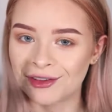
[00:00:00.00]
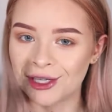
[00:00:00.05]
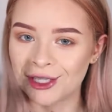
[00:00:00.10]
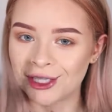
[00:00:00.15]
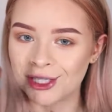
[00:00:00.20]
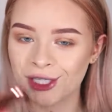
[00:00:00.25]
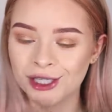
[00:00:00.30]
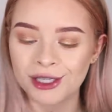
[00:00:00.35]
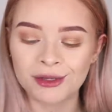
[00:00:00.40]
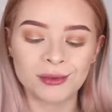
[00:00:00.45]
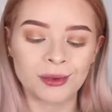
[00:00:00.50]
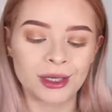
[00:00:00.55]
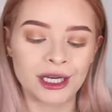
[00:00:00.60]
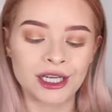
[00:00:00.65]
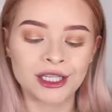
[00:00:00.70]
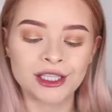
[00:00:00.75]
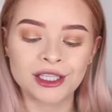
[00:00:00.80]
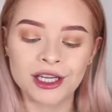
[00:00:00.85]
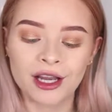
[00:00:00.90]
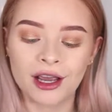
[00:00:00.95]
version,
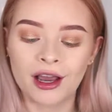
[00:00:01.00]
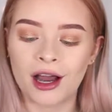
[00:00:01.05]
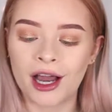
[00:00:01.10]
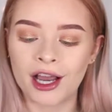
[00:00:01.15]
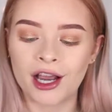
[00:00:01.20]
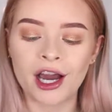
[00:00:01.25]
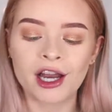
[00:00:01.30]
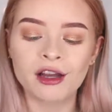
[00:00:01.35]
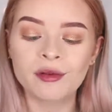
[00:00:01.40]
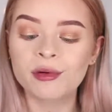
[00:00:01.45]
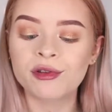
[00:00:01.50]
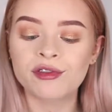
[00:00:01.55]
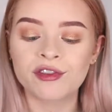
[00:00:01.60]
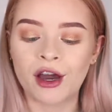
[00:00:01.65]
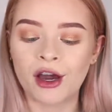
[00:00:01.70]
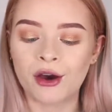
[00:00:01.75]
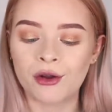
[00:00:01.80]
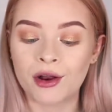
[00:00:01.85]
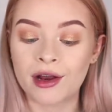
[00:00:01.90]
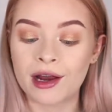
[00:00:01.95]
which I kind of
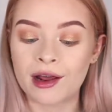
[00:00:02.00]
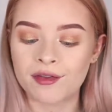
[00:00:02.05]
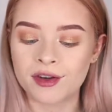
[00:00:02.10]
prefer on an